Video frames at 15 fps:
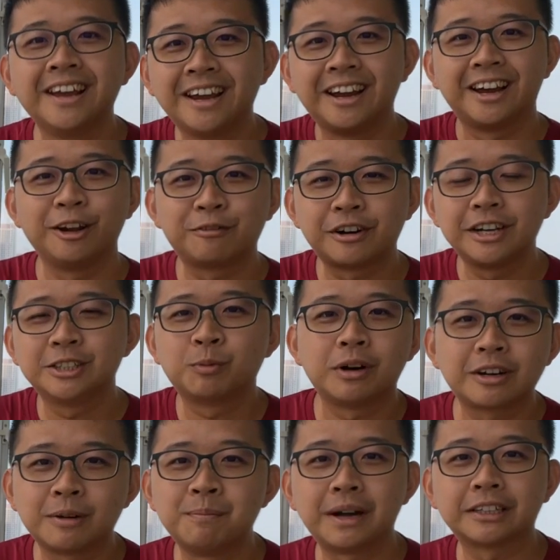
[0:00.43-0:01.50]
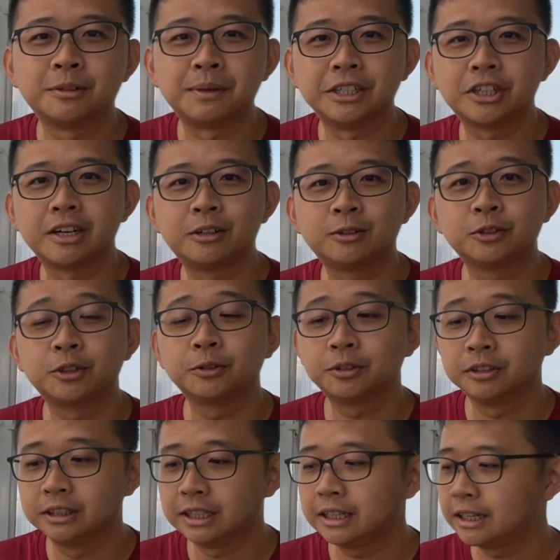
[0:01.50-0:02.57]
Hello friends, welcome back to my channel. So
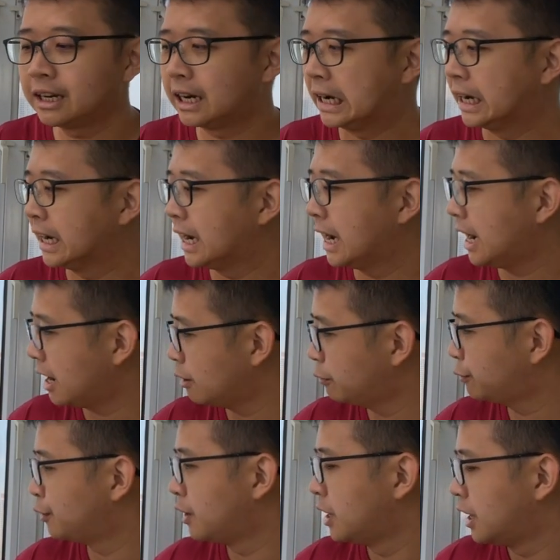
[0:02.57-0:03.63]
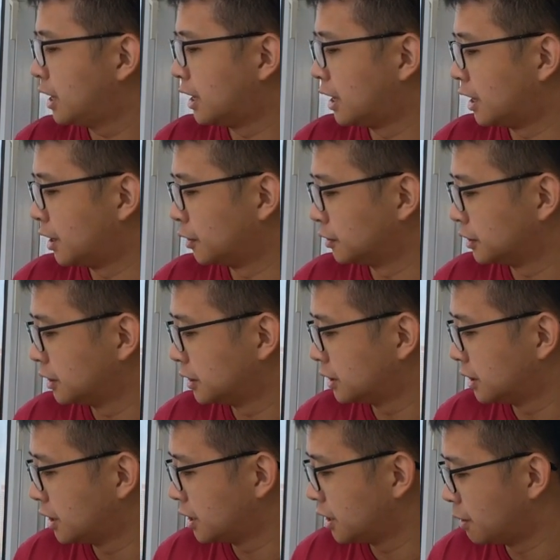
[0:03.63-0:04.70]
today I have
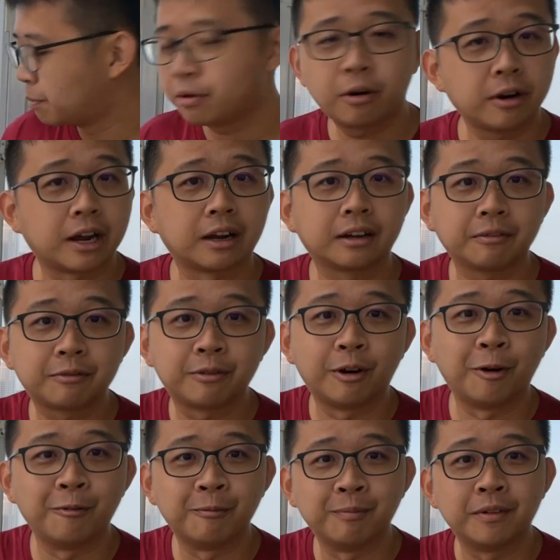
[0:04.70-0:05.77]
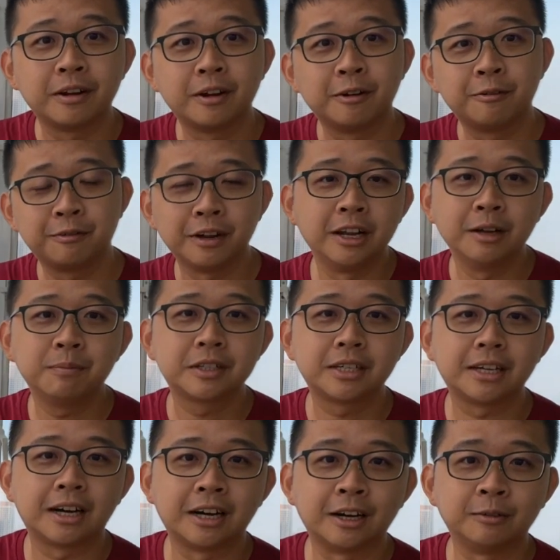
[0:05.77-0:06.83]
a product from Philips
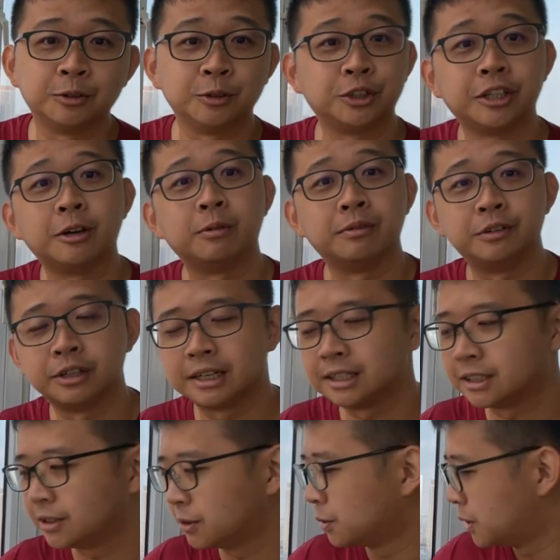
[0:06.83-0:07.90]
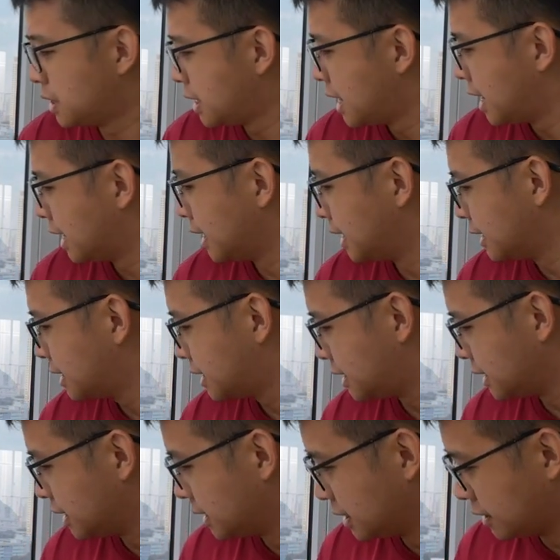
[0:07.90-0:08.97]
to share with you guys. So it is
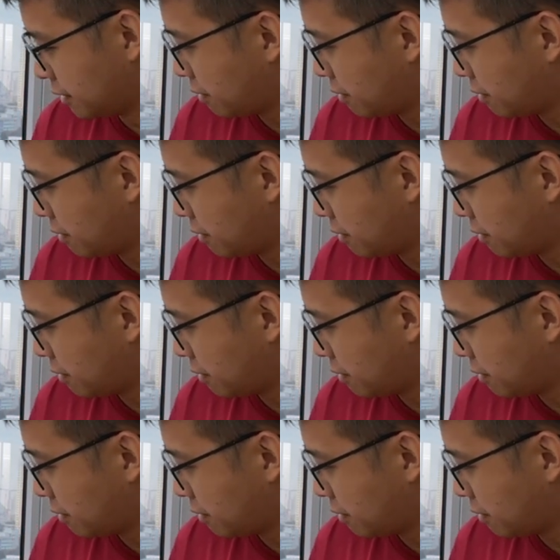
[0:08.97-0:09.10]
the